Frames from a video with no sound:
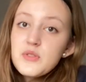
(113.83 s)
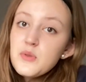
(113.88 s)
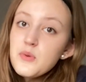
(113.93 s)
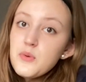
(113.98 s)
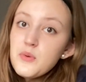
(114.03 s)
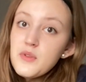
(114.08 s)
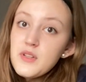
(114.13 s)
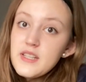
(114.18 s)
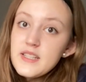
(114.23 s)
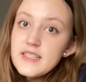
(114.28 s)

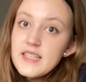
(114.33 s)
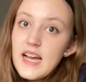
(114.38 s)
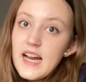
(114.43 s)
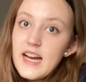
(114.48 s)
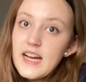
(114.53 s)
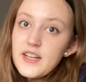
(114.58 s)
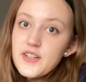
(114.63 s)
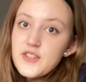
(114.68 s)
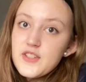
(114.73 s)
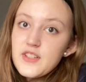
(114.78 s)
School is
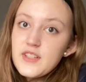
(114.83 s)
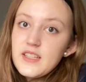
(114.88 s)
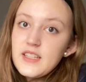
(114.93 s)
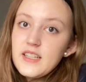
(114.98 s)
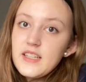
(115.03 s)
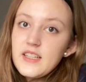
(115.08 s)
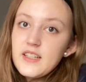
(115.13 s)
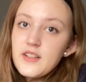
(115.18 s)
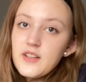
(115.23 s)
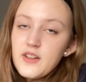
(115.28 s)

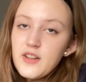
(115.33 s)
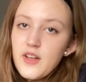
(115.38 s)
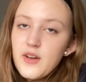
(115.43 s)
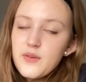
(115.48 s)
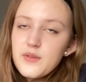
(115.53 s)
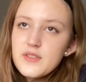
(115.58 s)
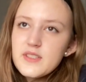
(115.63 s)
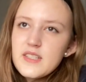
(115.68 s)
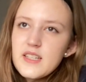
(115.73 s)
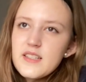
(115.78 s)
actually
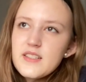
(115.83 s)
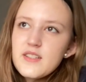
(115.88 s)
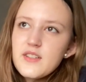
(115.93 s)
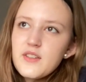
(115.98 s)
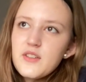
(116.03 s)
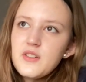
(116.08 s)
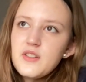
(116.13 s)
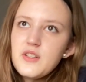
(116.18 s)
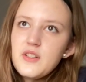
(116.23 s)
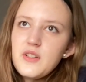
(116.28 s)
closed
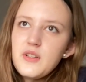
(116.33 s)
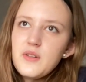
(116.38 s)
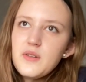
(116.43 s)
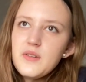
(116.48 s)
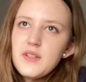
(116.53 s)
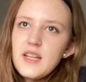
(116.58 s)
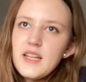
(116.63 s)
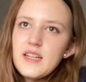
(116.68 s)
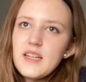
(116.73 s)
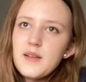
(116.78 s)
until
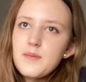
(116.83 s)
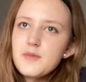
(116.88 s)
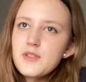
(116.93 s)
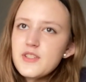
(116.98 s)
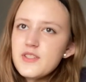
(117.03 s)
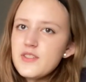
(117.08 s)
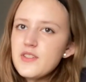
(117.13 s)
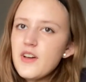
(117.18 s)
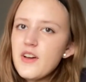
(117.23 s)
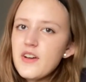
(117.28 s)
noon, and I'm
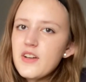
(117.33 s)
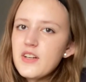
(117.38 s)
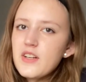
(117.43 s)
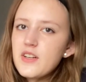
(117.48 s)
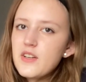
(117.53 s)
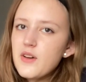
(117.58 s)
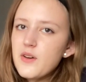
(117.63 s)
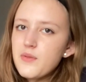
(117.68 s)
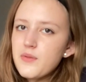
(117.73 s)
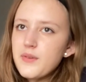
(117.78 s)
just not gonna
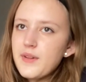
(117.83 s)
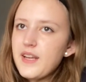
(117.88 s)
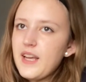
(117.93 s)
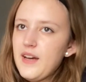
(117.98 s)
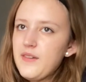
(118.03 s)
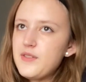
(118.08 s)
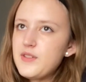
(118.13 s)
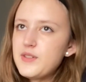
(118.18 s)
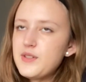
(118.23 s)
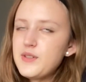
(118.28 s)
go for the
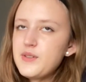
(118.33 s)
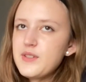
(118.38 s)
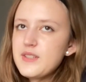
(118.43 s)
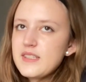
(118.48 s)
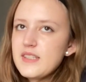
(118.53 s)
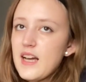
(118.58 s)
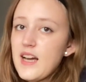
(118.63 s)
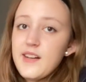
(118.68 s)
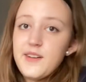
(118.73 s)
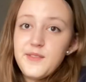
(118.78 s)
afternoon
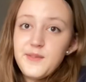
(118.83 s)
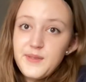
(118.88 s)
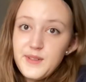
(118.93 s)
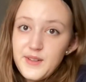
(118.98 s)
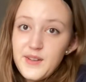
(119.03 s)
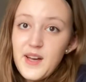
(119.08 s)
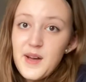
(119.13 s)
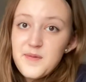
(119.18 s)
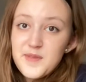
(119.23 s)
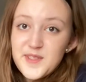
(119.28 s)
because I don't
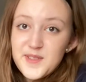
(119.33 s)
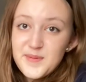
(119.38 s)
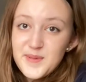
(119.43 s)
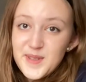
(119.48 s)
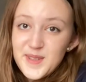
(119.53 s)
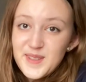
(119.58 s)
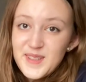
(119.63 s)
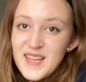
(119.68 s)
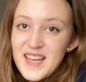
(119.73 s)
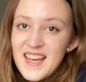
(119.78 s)
feel
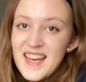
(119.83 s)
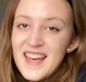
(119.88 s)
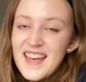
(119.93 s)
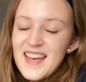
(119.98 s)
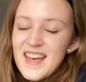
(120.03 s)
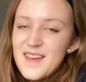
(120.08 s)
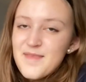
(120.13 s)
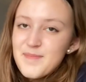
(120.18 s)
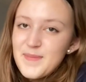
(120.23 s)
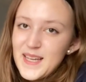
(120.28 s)
comfortable
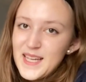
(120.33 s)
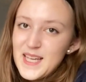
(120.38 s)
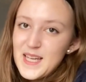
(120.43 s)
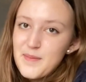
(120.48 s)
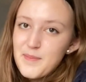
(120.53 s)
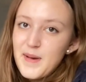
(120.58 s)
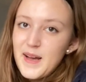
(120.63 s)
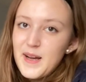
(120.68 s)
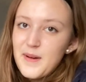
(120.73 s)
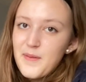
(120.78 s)

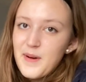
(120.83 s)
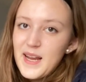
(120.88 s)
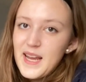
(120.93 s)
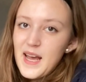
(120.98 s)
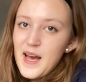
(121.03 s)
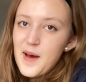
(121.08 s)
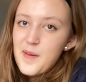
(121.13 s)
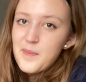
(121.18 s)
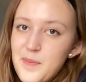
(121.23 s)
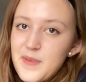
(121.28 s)
making my way
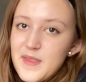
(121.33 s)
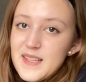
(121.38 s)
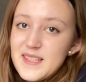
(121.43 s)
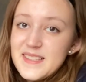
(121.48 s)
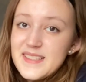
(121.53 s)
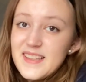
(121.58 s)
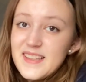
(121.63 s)
up this